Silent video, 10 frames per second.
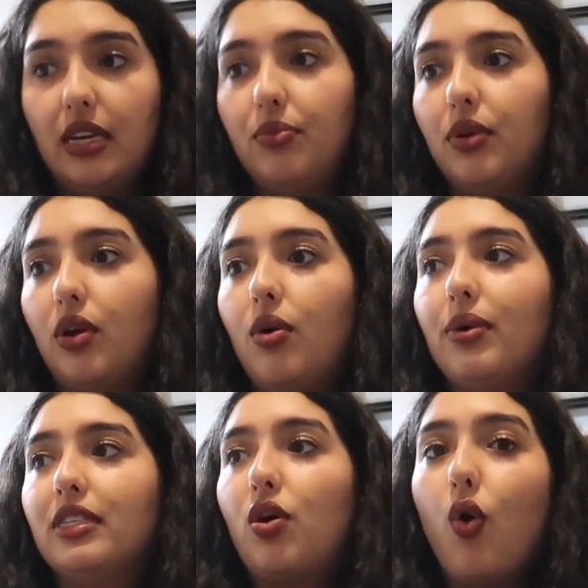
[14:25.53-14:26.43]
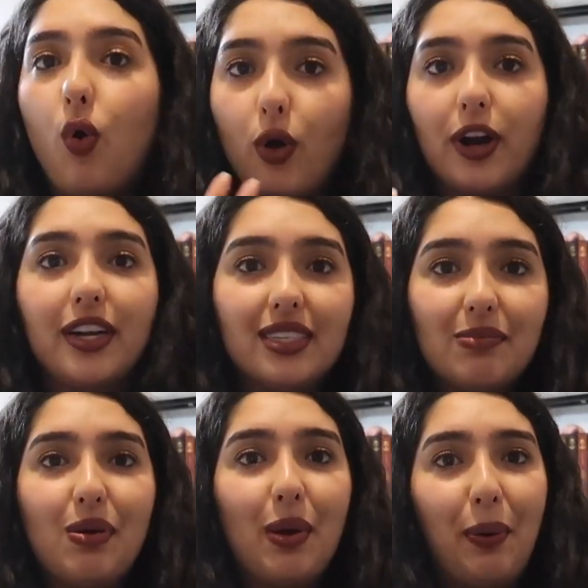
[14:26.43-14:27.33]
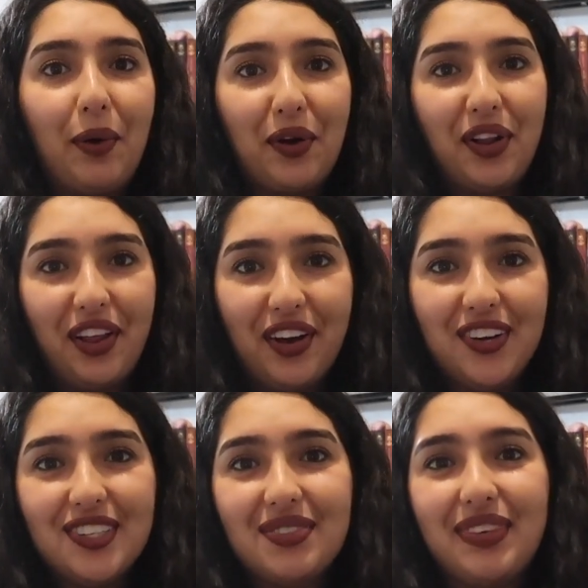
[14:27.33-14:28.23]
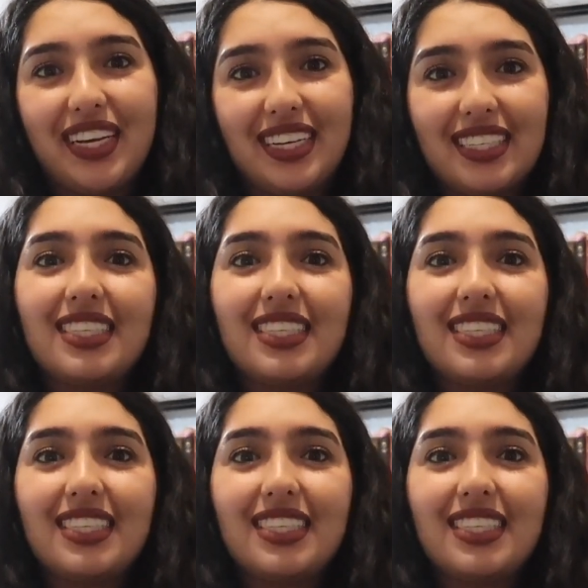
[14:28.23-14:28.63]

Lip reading: would always hoard purple clothes because